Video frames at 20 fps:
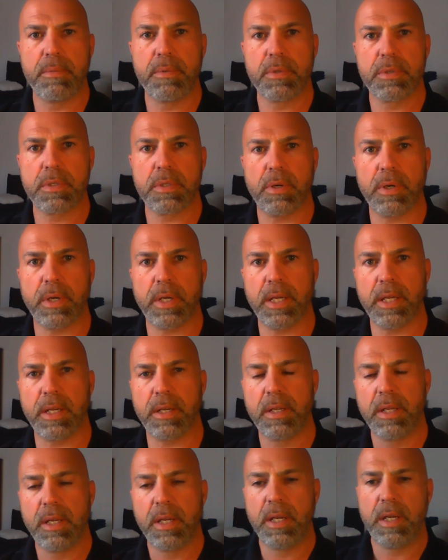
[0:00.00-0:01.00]
So
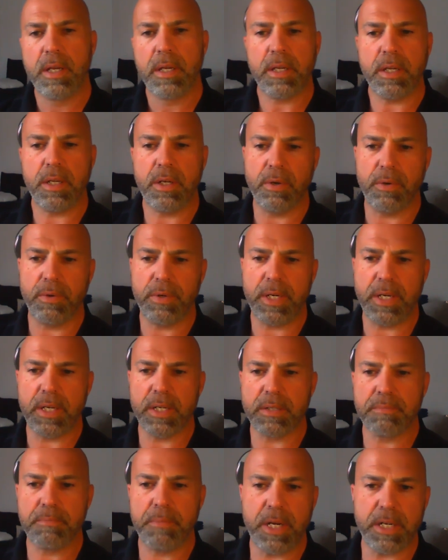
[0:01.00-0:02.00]
again, you don't need
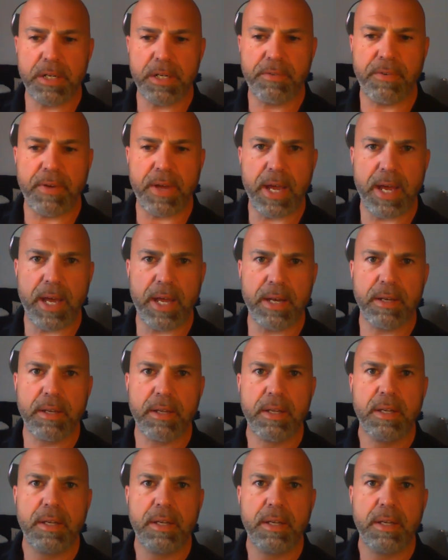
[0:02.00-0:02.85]
as much fat